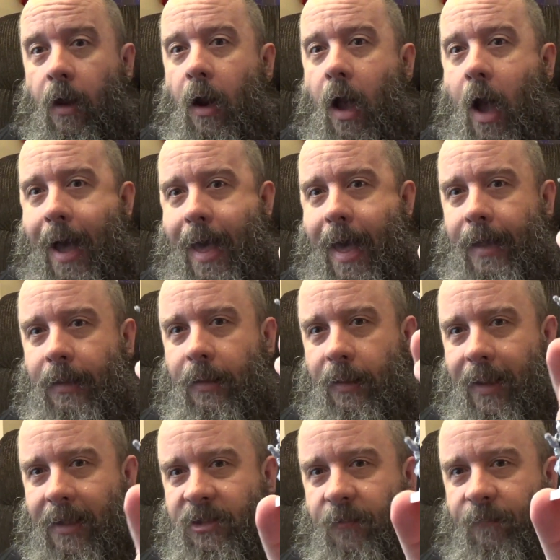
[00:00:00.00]
I had
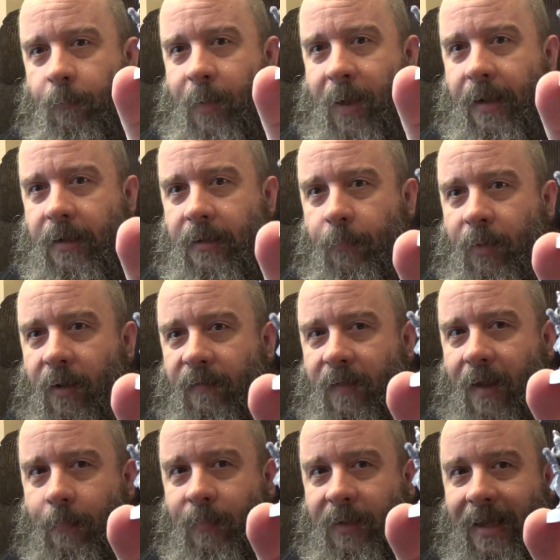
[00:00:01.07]
less of a pain in the butt
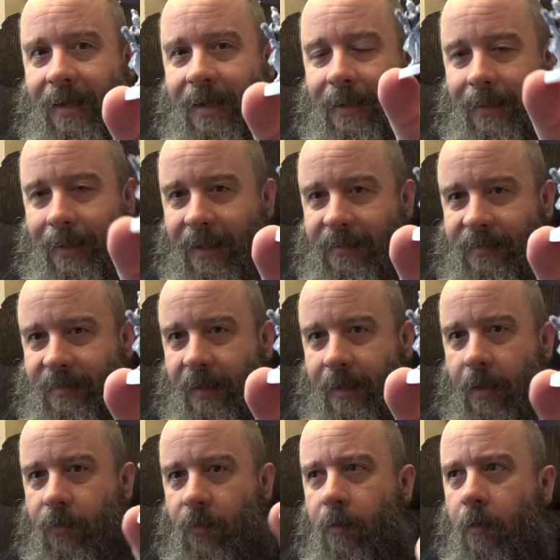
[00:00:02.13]
time getting these
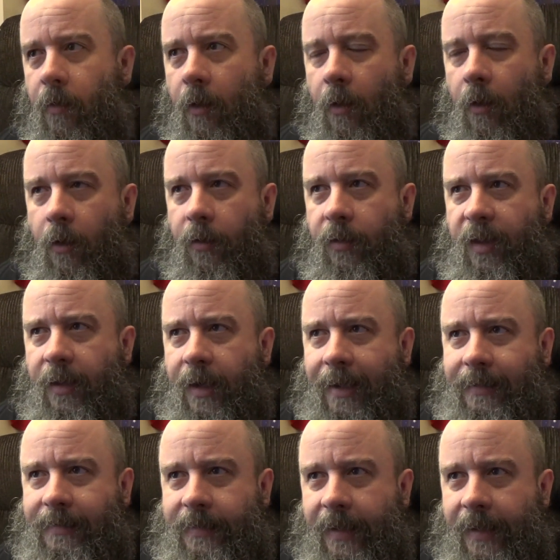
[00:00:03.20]
together than I
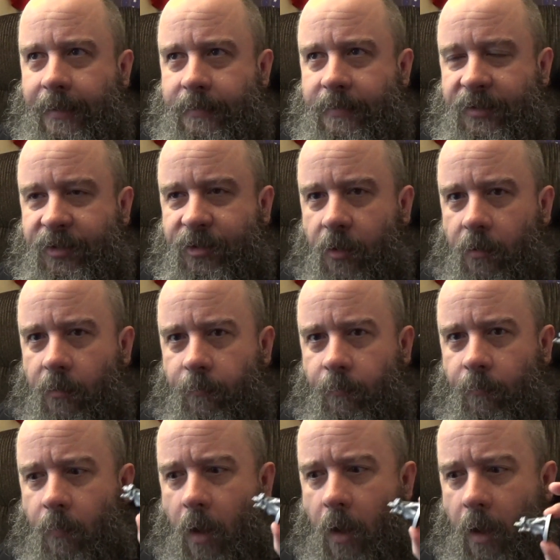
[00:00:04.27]
did
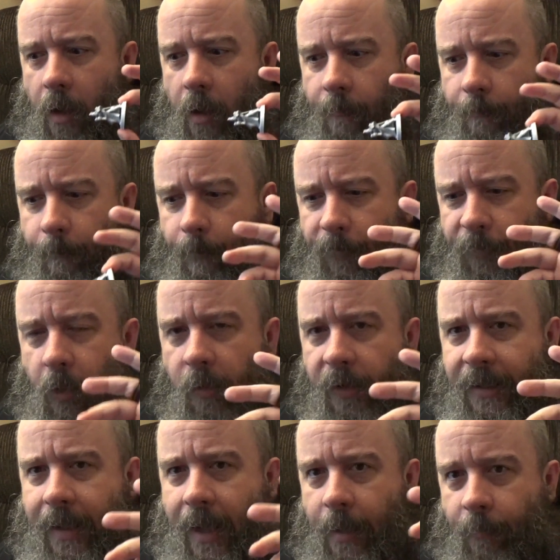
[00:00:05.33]
some
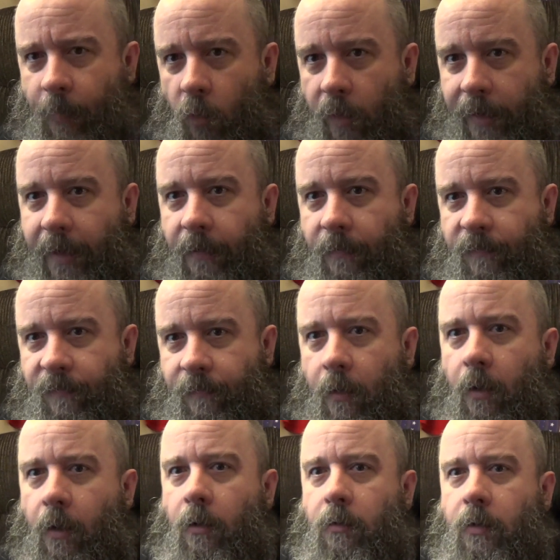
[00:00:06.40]
30K Marines
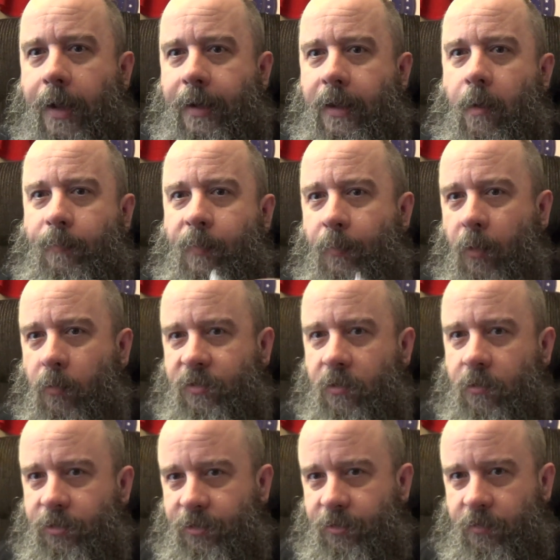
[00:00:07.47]
lining up the
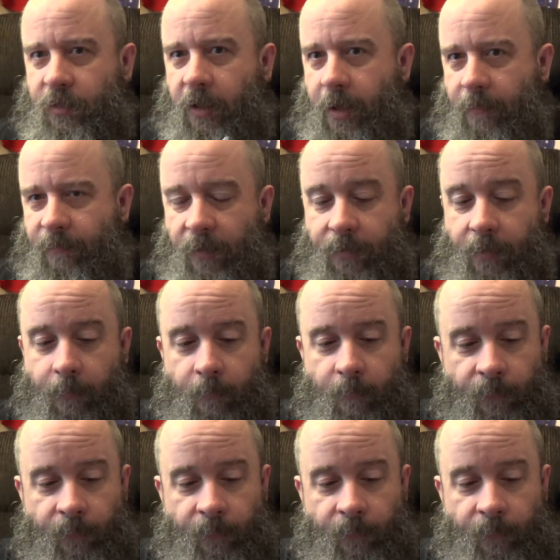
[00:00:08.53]
bolters and everything.